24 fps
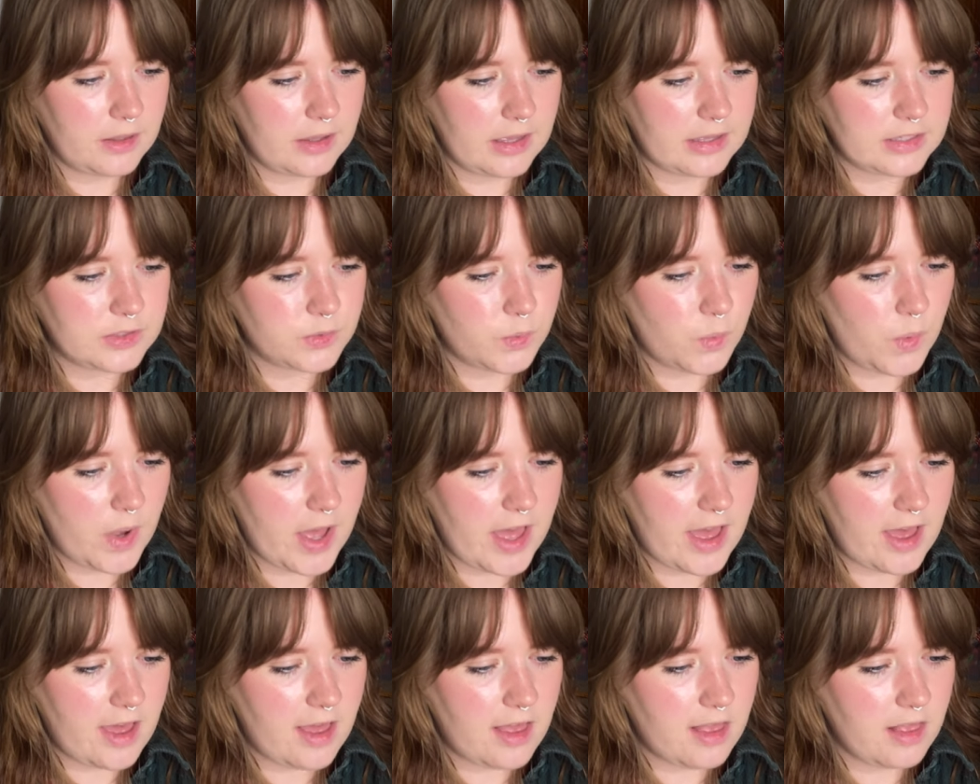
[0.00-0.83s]
as
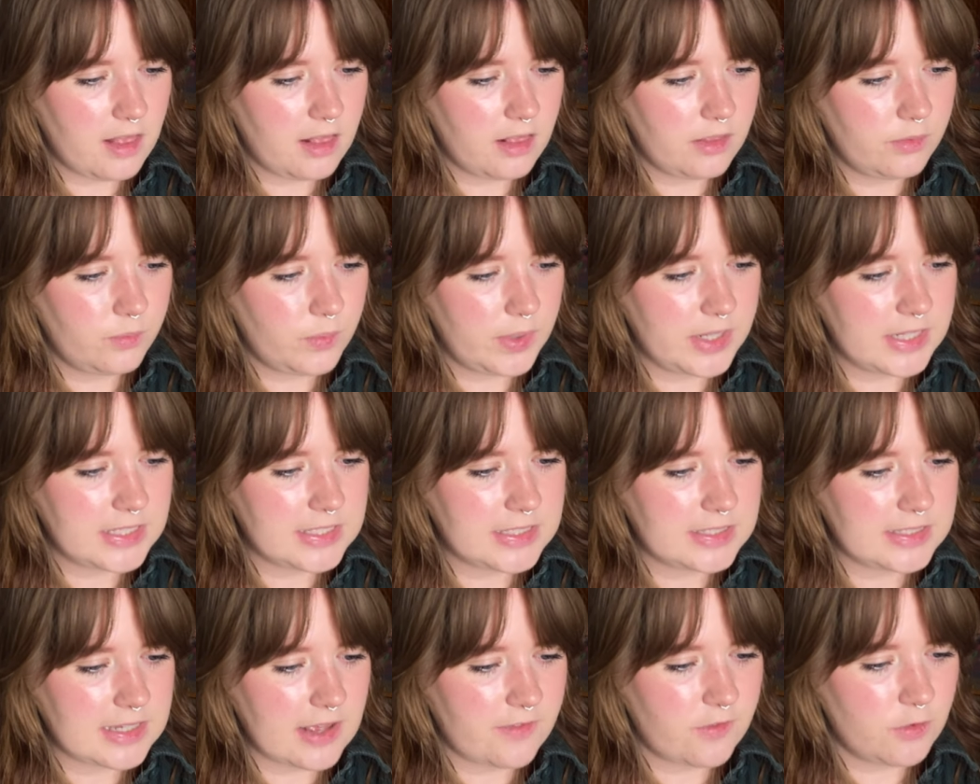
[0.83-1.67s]
well with
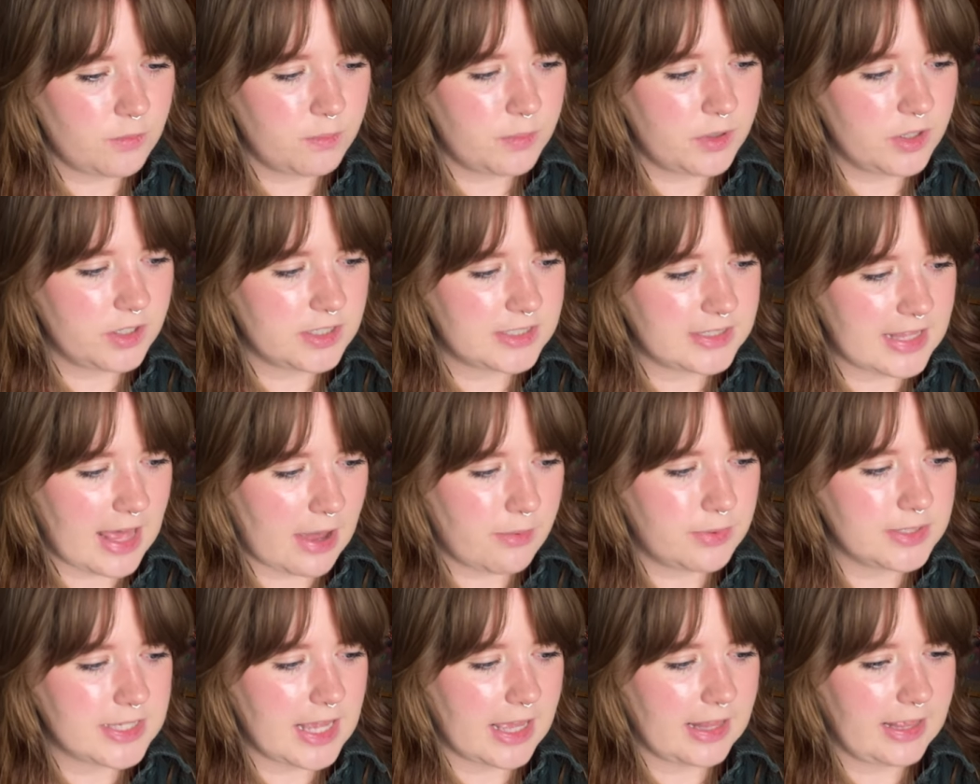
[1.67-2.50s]
7 books. That
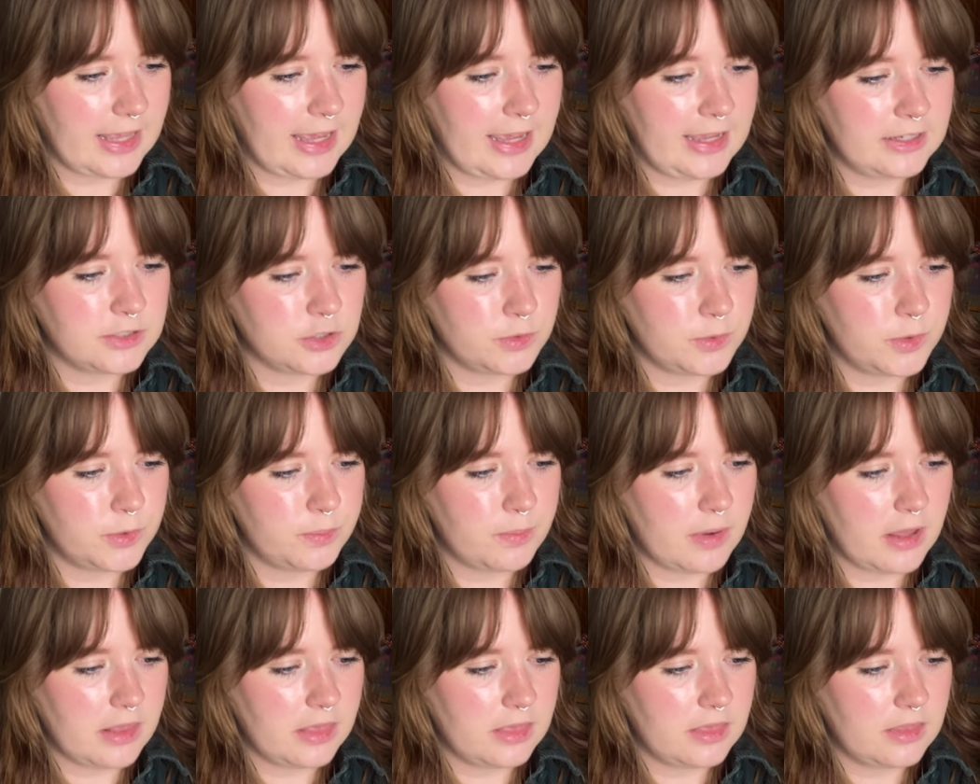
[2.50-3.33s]
was Ali Hazelwood
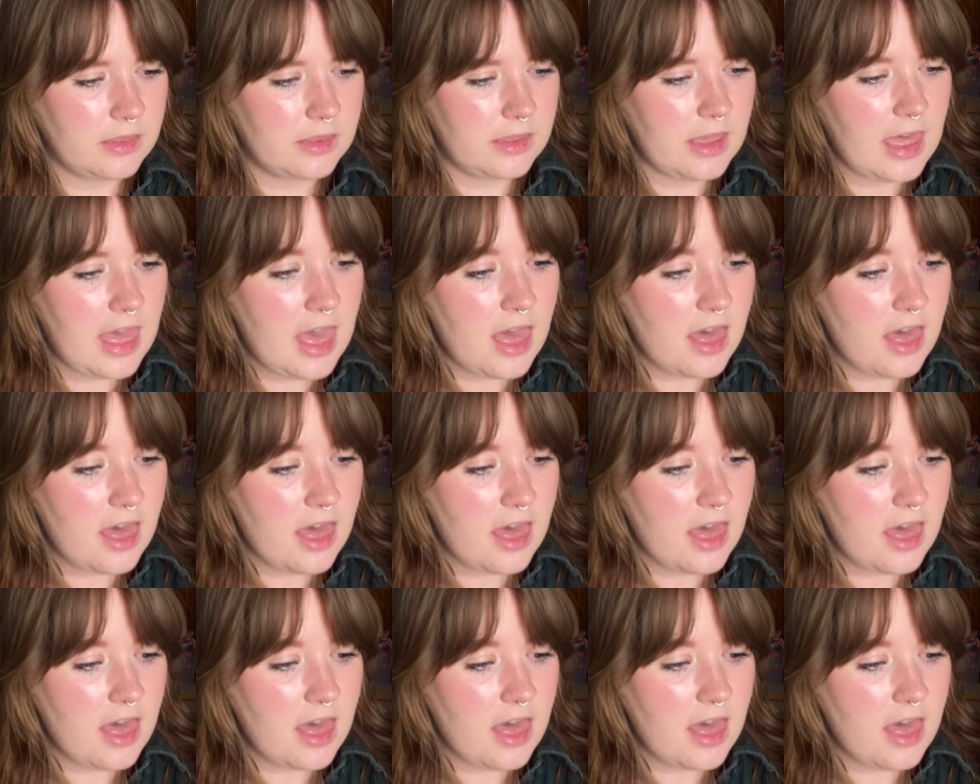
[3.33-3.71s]
month.